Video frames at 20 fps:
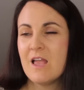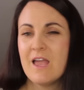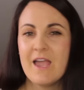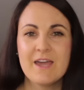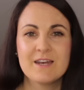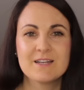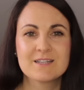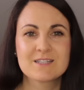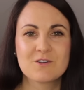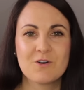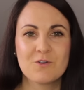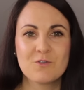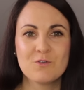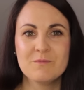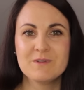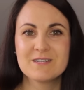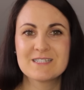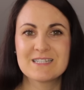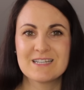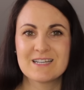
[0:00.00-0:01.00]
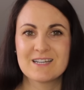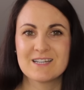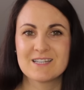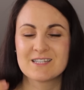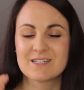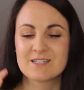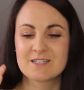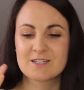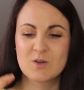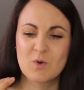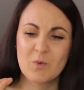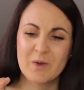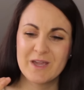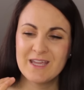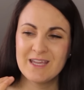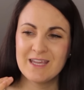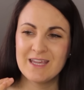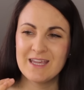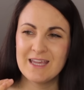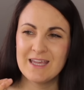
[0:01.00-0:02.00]
and it's got almost like a
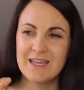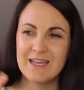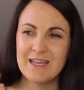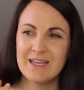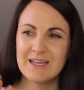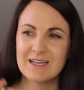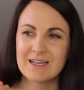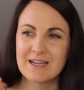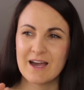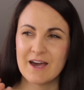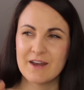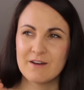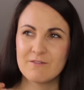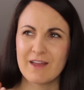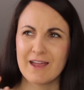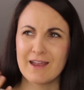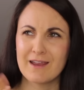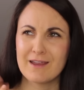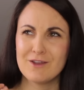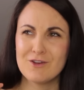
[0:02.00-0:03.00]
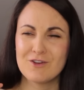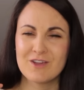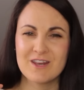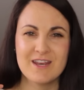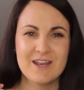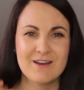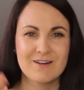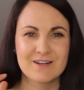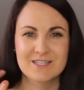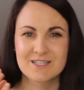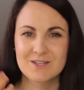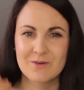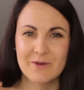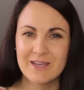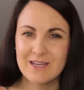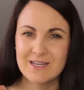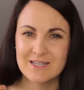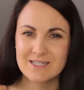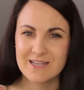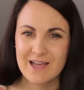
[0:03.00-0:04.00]
squeaky, kind of like you can hear a
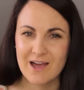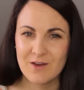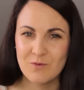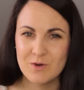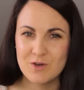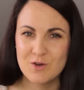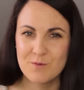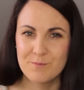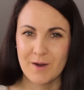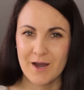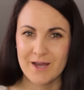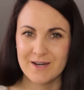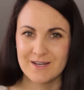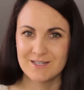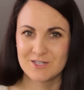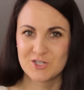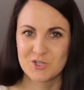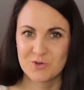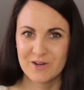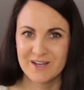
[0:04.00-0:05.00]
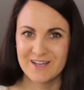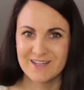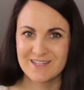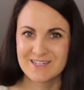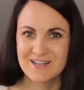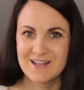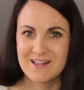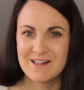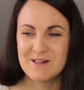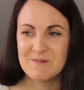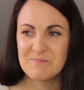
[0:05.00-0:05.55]
squeaky sound when you bite into it.